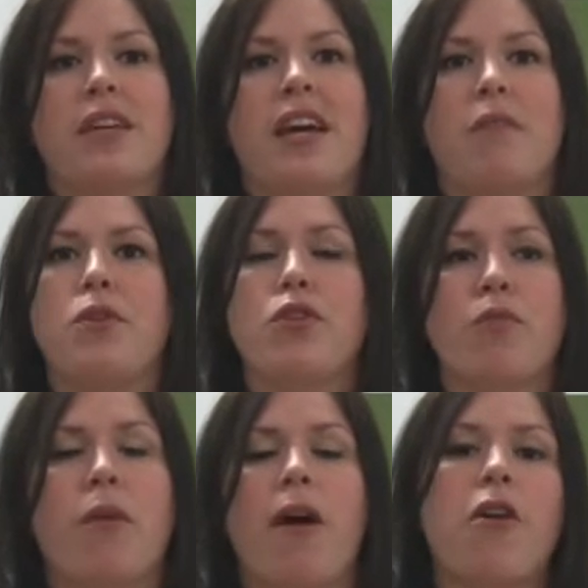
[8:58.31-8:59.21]
They had a
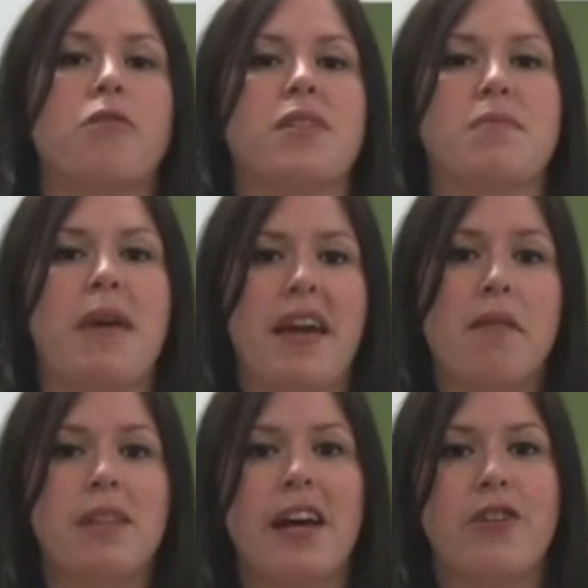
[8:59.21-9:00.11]
beautiful bra called Miss
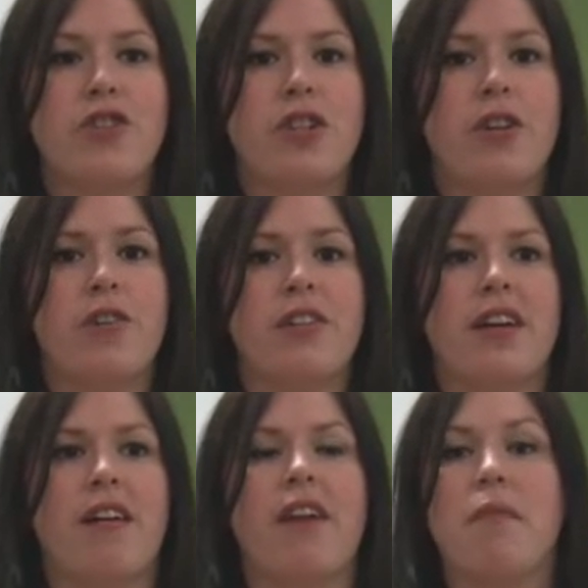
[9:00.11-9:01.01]
Pam last year. They
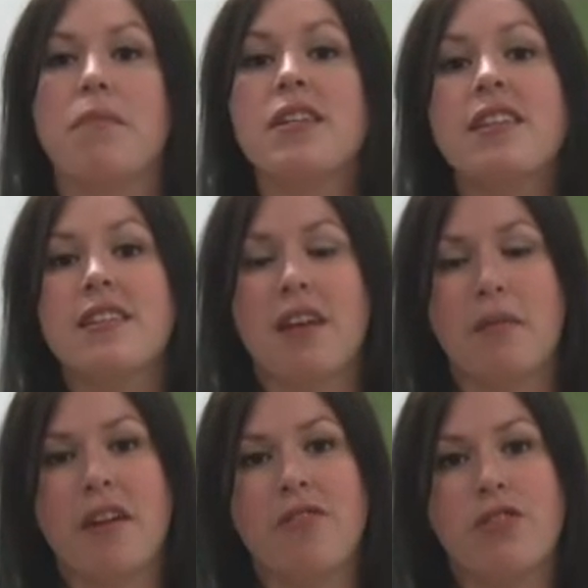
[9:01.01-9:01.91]
have Hibiscus
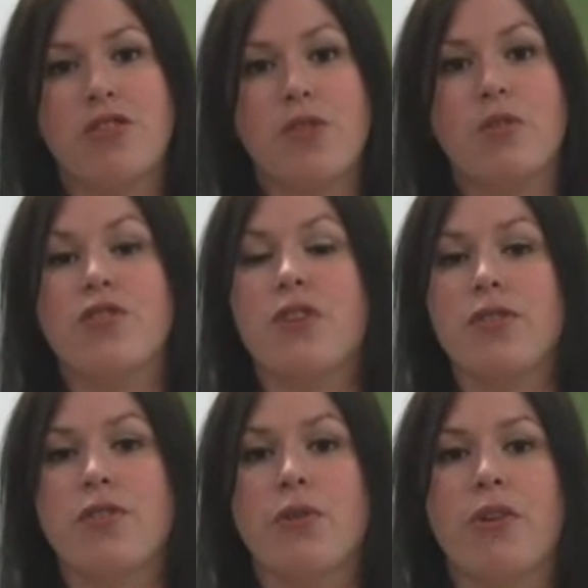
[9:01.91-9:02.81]
coming out this year, which is
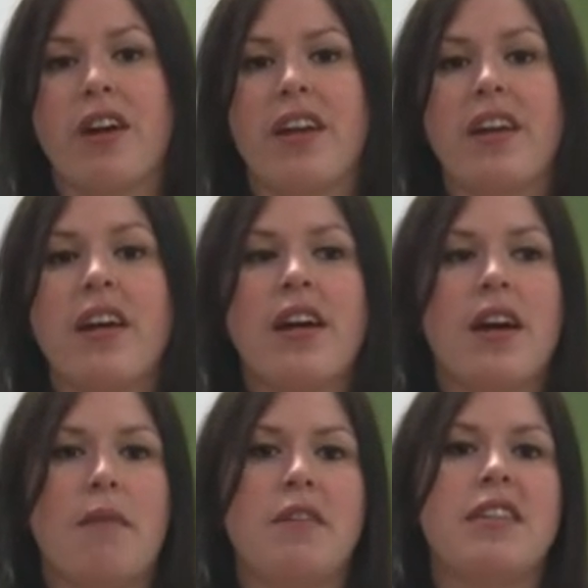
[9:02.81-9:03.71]
also great.
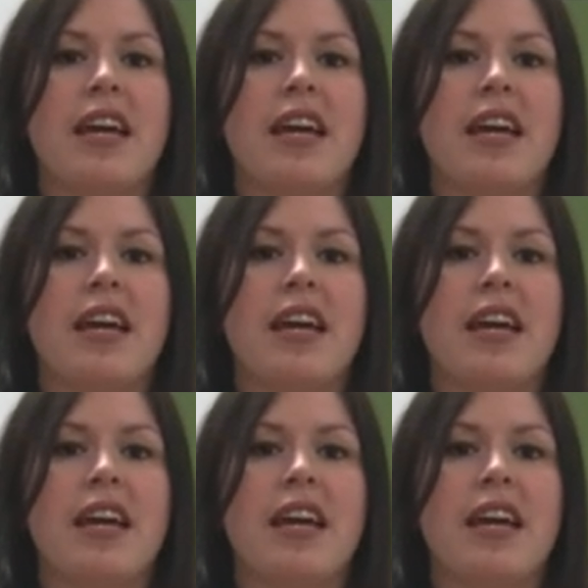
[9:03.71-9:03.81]
I mean,